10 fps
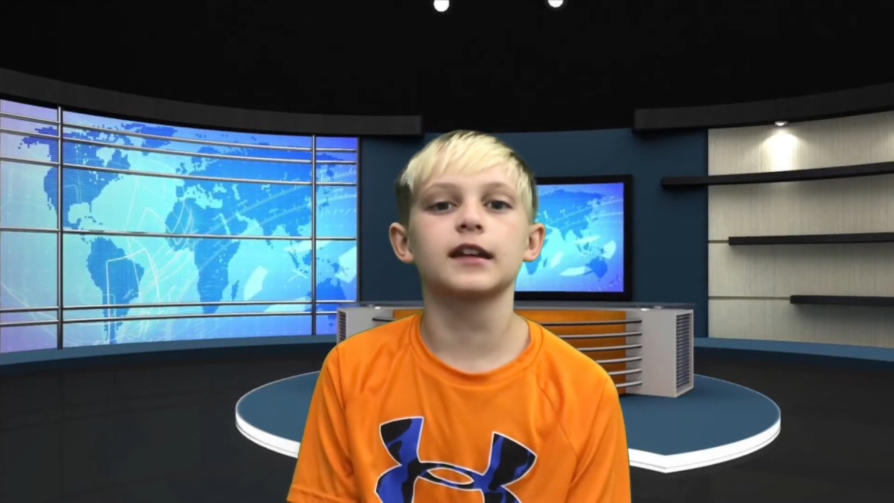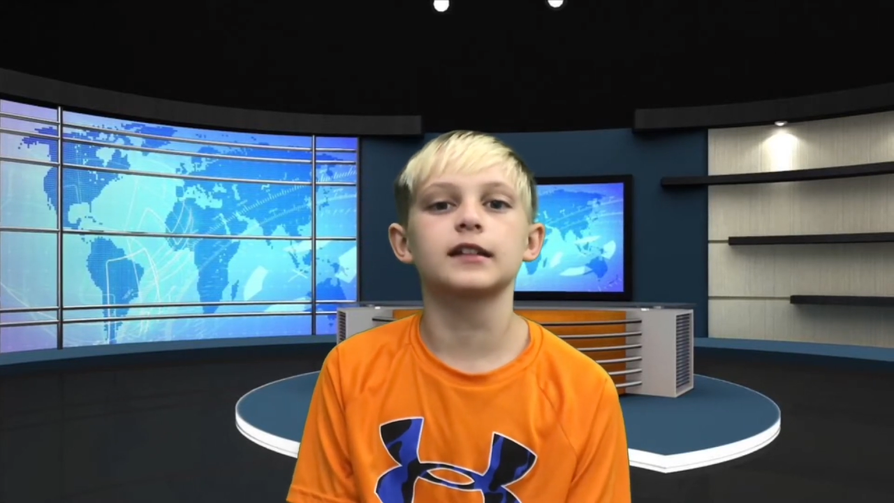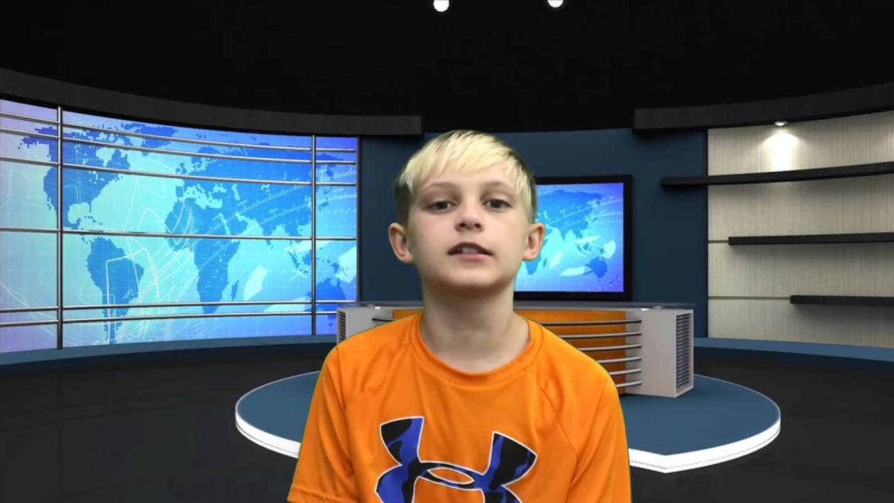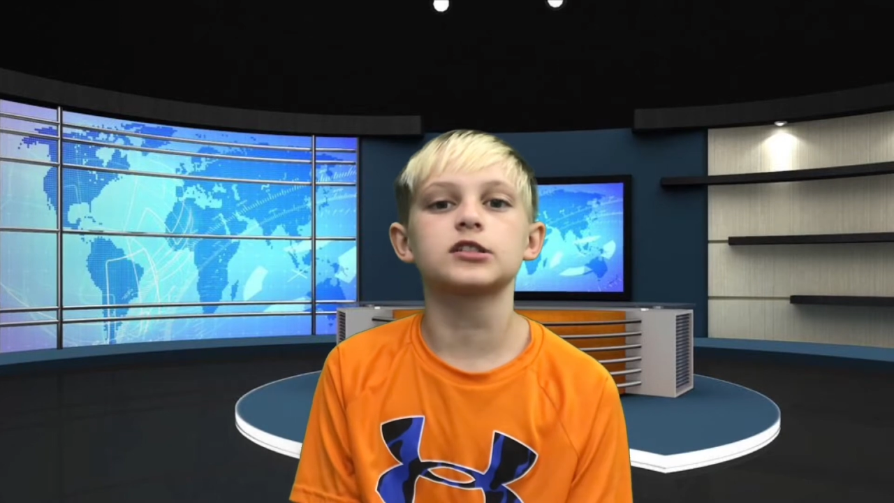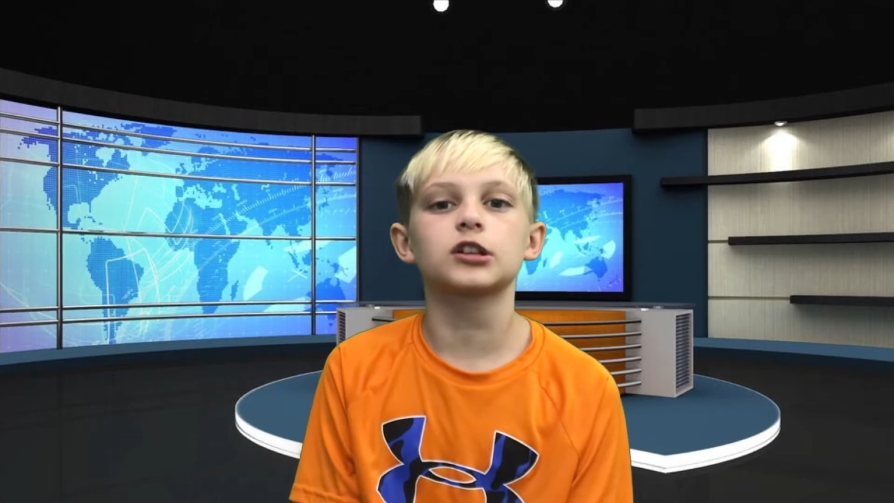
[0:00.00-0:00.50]

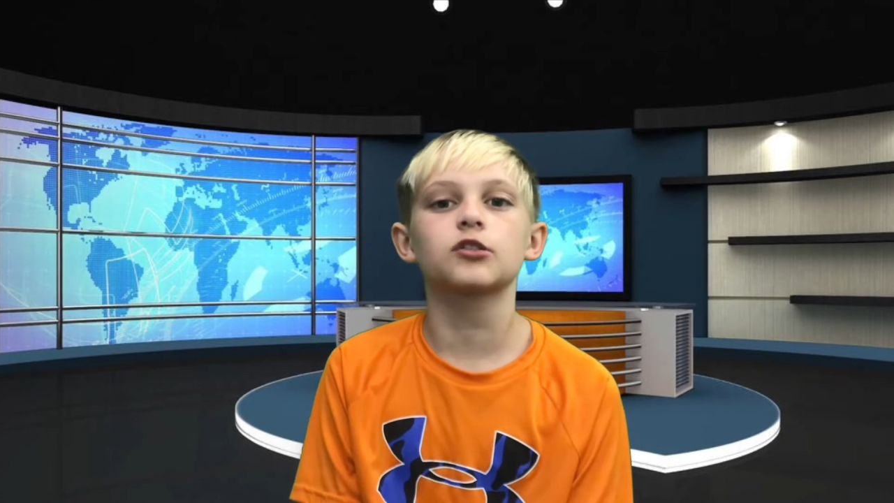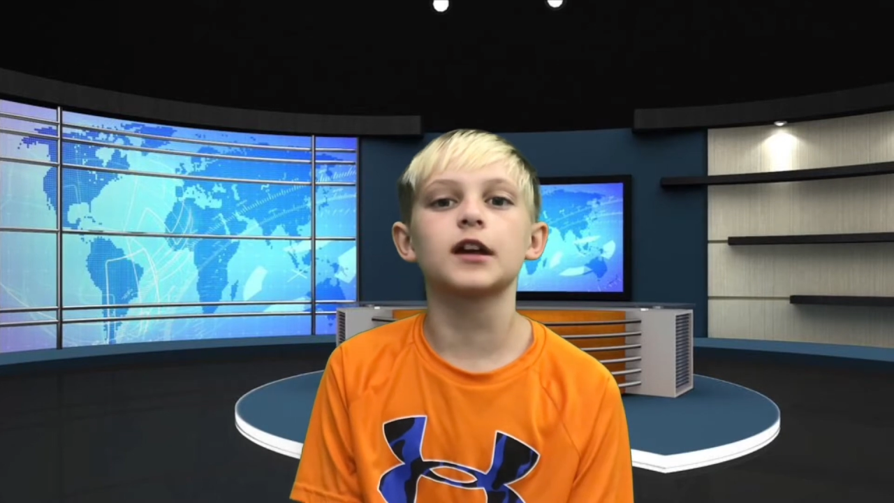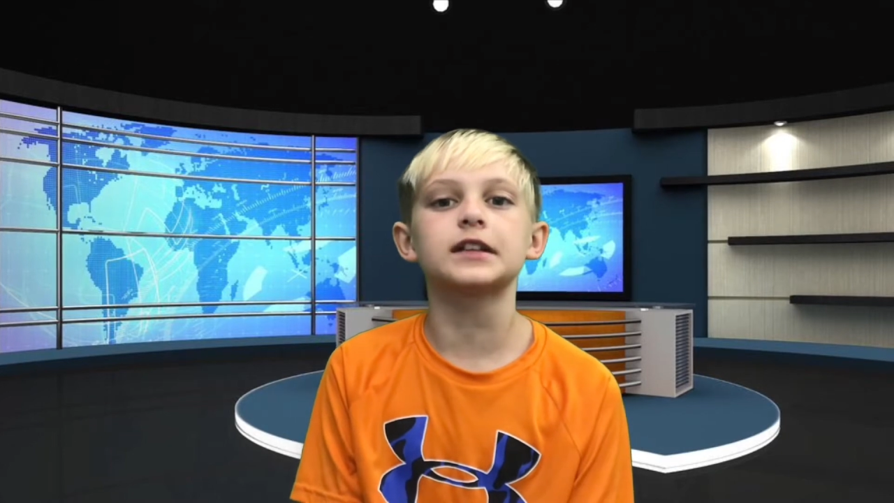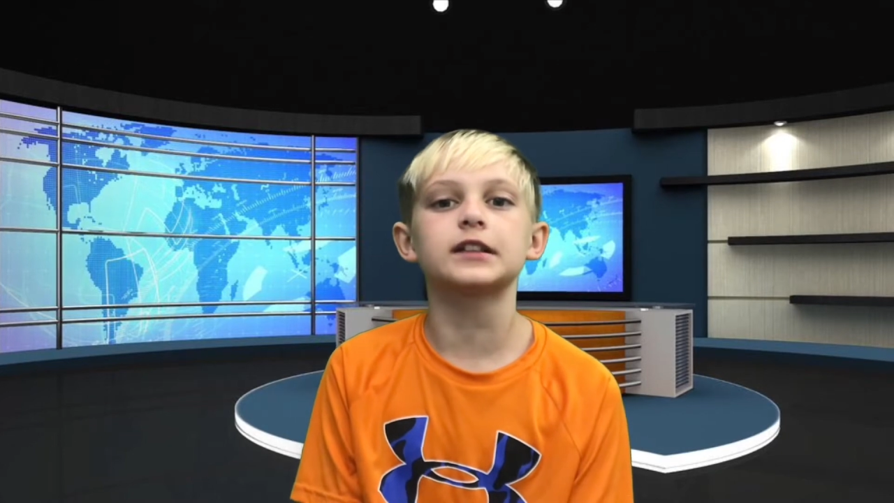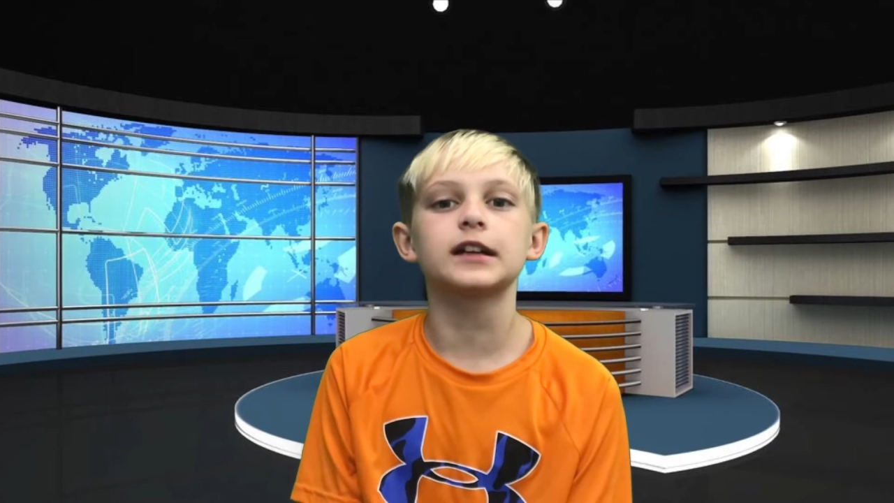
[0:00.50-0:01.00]
and it's a
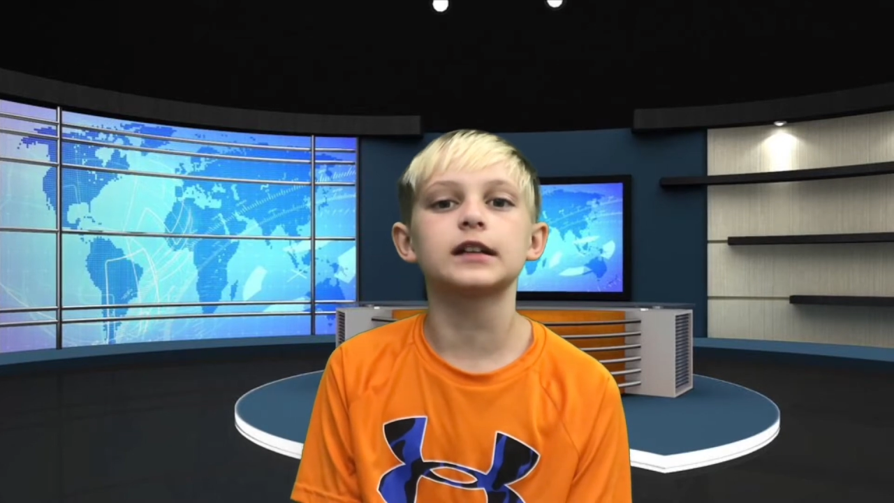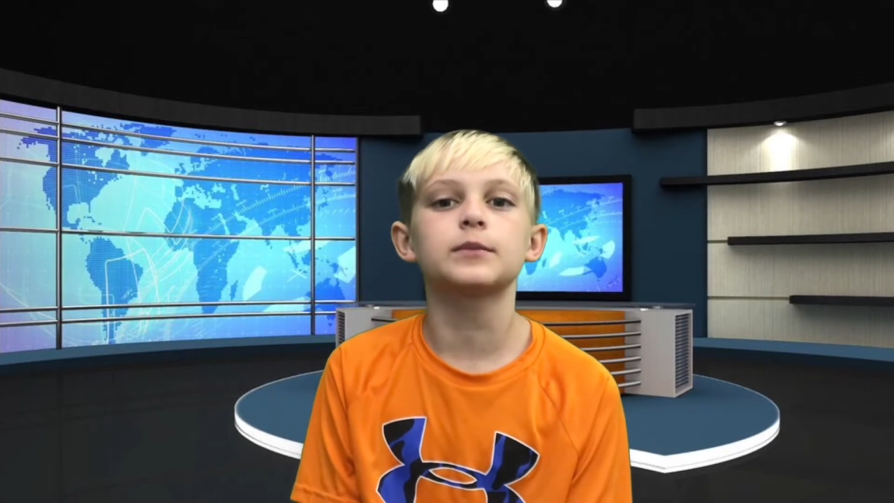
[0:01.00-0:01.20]
great day to